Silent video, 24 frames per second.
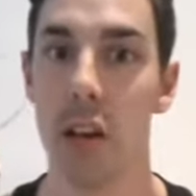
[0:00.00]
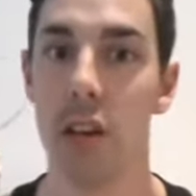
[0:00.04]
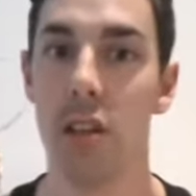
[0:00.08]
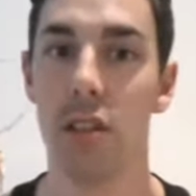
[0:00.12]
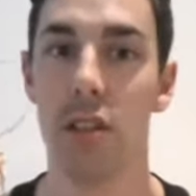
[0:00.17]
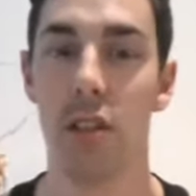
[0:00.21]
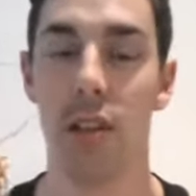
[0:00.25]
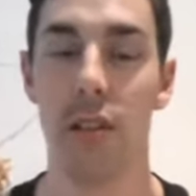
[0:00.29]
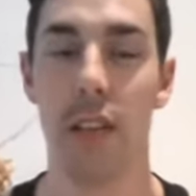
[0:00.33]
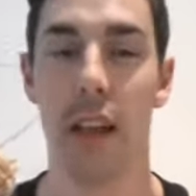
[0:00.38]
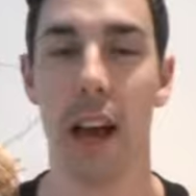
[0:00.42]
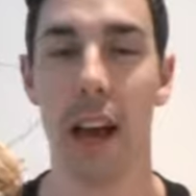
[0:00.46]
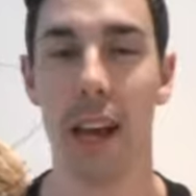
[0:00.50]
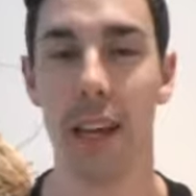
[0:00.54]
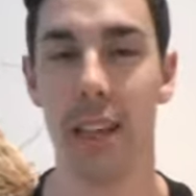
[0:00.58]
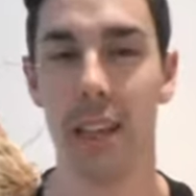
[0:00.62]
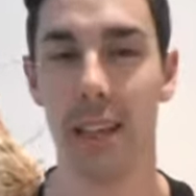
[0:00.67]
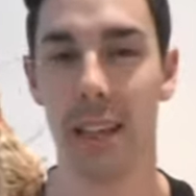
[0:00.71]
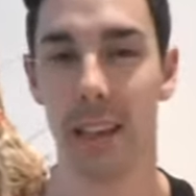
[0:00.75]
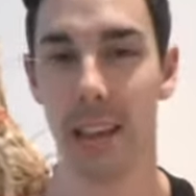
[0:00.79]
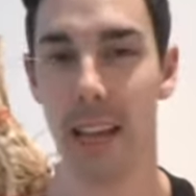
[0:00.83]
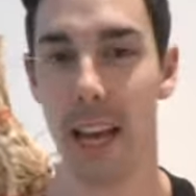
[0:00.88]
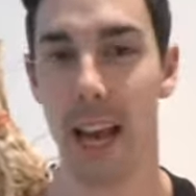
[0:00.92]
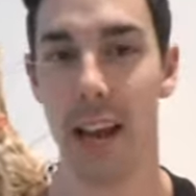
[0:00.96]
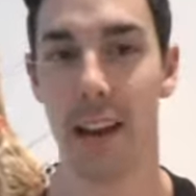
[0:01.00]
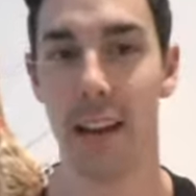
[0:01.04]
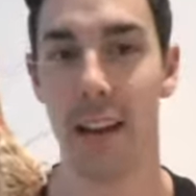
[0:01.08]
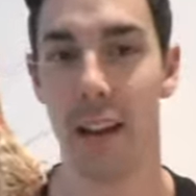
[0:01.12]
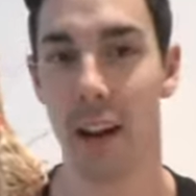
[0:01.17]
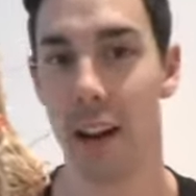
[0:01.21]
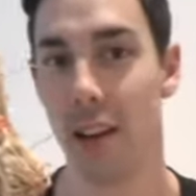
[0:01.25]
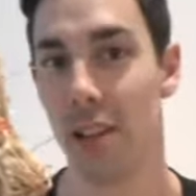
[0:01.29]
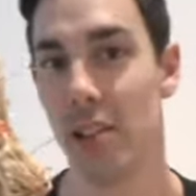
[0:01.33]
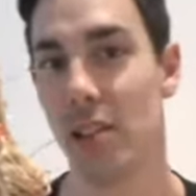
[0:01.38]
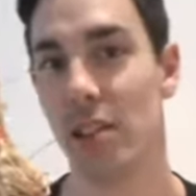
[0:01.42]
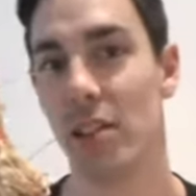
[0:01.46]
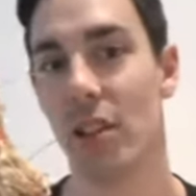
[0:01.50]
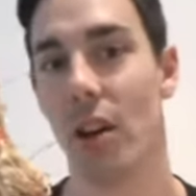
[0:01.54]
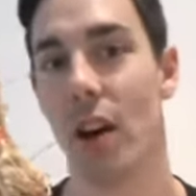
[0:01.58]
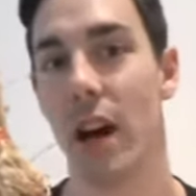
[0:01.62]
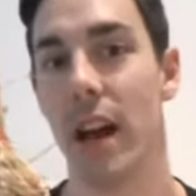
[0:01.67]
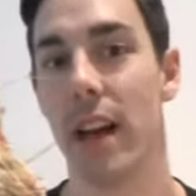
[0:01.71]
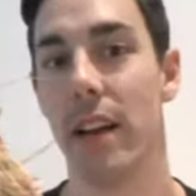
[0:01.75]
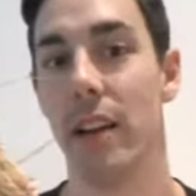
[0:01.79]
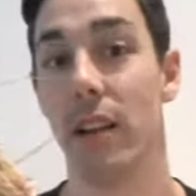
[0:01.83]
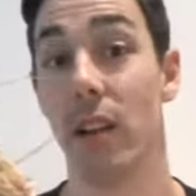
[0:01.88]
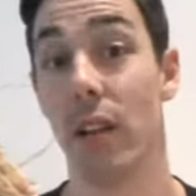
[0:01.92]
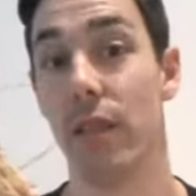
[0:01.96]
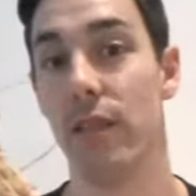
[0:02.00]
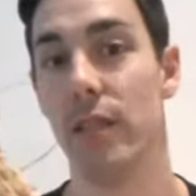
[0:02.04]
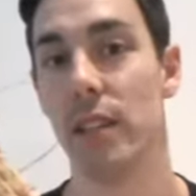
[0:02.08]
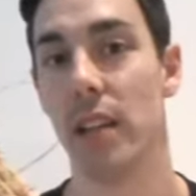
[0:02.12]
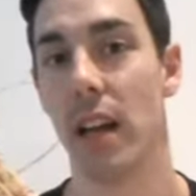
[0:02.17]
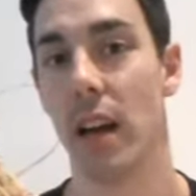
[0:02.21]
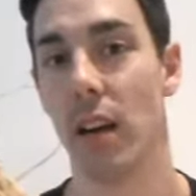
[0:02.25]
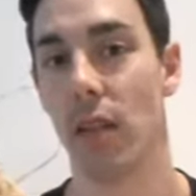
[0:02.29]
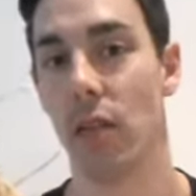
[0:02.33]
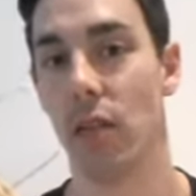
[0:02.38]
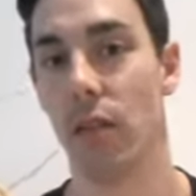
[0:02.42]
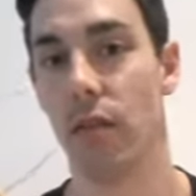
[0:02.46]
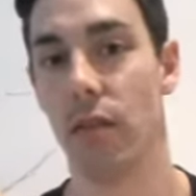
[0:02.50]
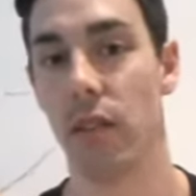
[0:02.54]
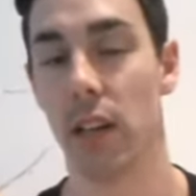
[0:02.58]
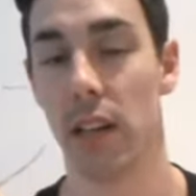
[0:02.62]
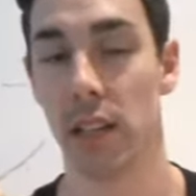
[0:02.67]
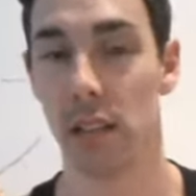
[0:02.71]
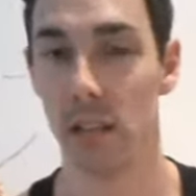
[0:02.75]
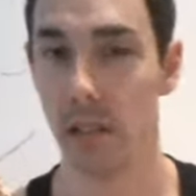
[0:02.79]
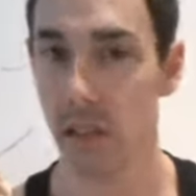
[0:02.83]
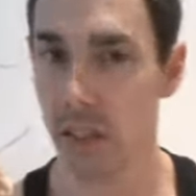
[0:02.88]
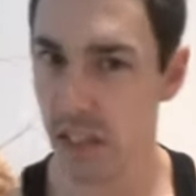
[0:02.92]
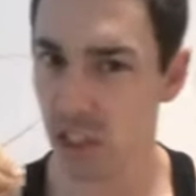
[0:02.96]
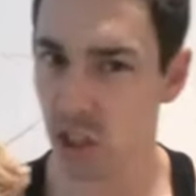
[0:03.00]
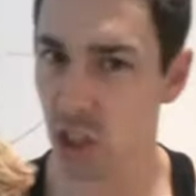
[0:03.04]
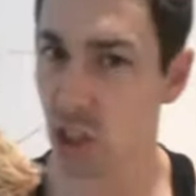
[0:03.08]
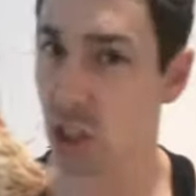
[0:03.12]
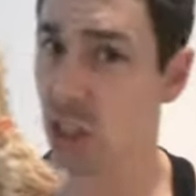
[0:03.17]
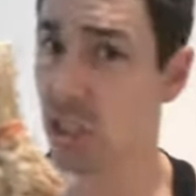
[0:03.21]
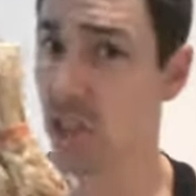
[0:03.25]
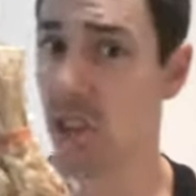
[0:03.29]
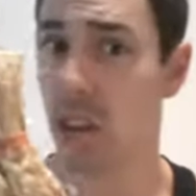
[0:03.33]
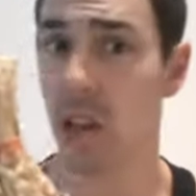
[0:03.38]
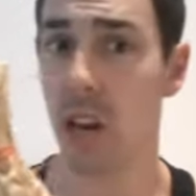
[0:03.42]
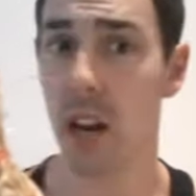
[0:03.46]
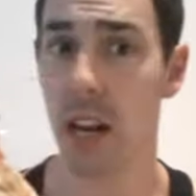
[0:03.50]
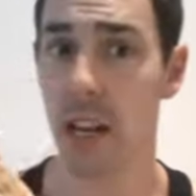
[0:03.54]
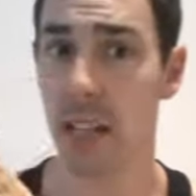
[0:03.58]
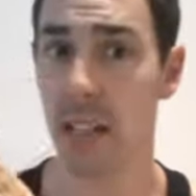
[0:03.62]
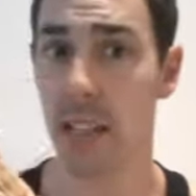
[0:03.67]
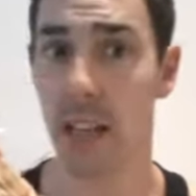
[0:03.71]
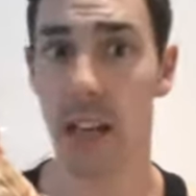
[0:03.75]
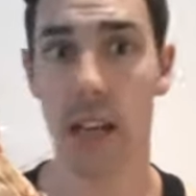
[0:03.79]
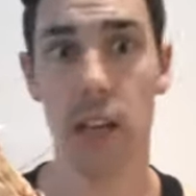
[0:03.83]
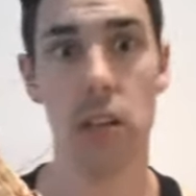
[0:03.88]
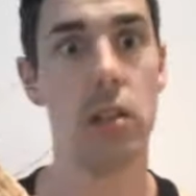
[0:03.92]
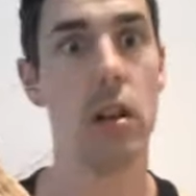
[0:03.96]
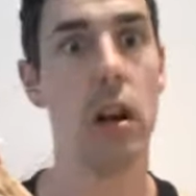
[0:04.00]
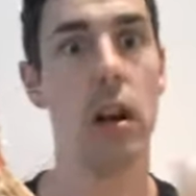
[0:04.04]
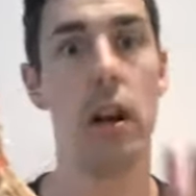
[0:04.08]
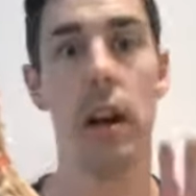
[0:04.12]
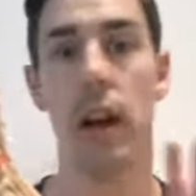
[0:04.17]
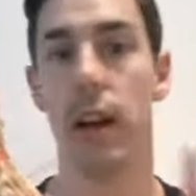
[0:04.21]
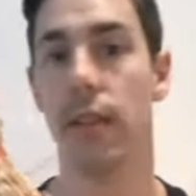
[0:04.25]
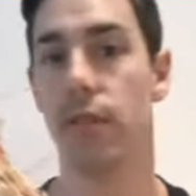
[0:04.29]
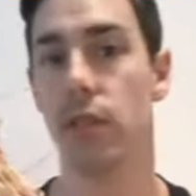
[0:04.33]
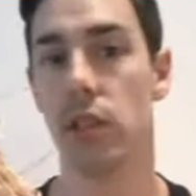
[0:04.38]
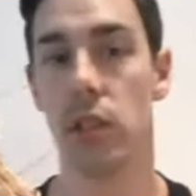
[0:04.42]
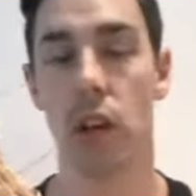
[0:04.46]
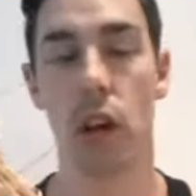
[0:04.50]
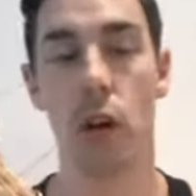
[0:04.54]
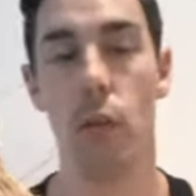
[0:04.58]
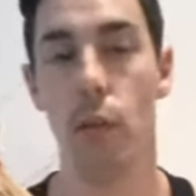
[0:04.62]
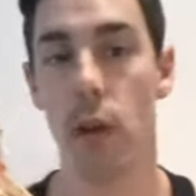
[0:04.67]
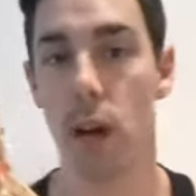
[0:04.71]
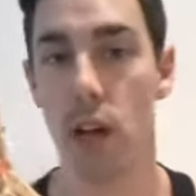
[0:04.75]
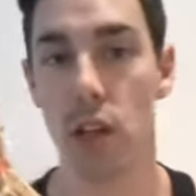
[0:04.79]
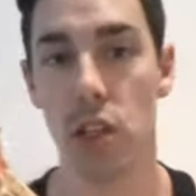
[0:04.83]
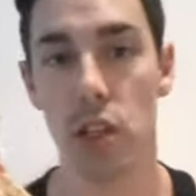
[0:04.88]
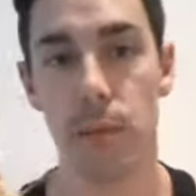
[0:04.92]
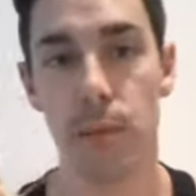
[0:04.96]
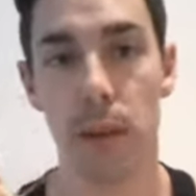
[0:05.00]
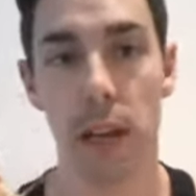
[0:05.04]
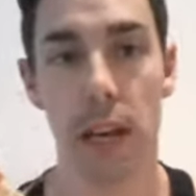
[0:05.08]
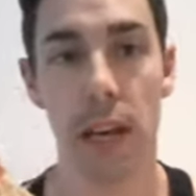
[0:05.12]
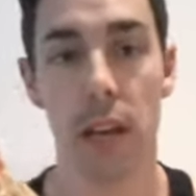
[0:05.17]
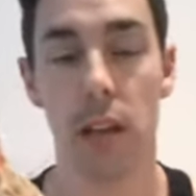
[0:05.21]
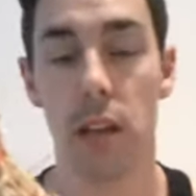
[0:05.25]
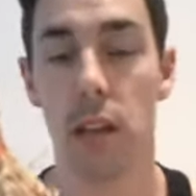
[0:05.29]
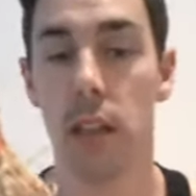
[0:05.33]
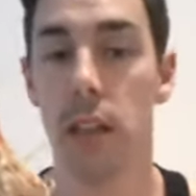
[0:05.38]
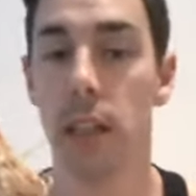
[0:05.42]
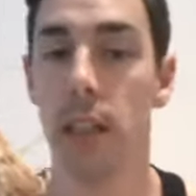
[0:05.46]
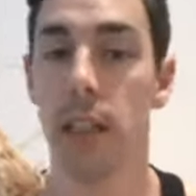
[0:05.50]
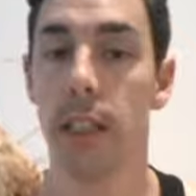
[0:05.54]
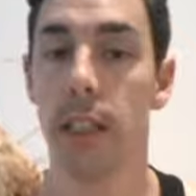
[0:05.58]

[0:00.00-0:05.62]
So that is, again, a sign of sacrifice. So that's just an idea. You don't have to go worshipping